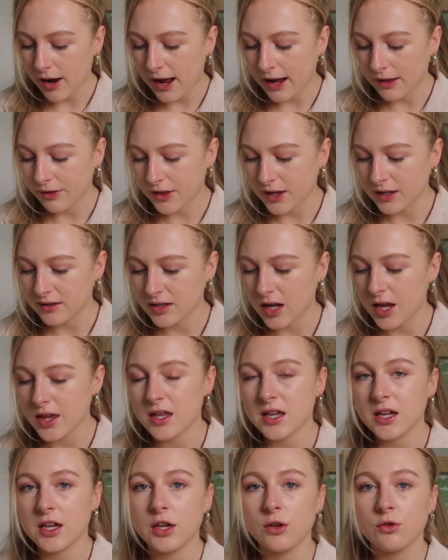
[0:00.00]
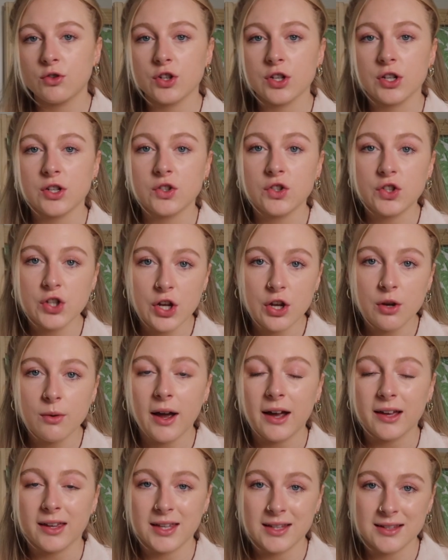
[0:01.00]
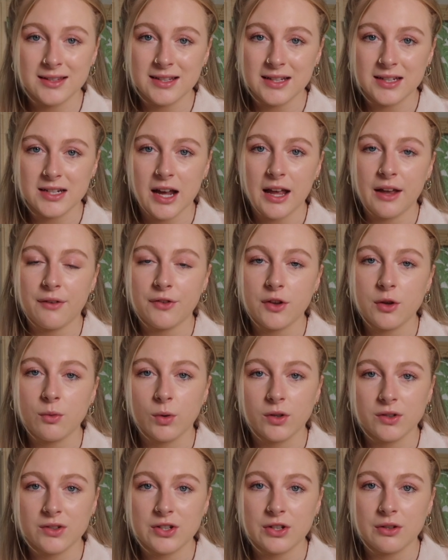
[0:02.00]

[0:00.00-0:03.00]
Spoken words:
and things that I think you should do and consider if you want